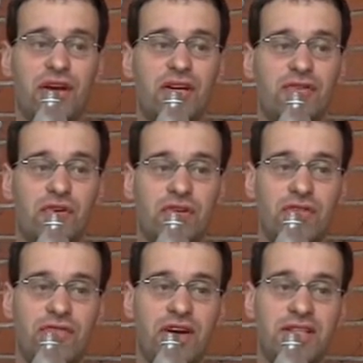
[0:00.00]
thanks for
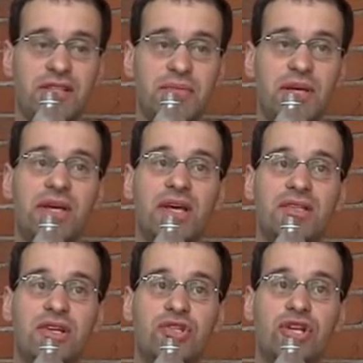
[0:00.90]
defending me
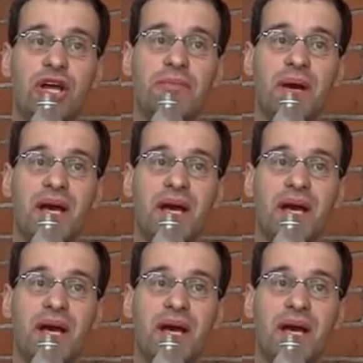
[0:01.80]
against DJ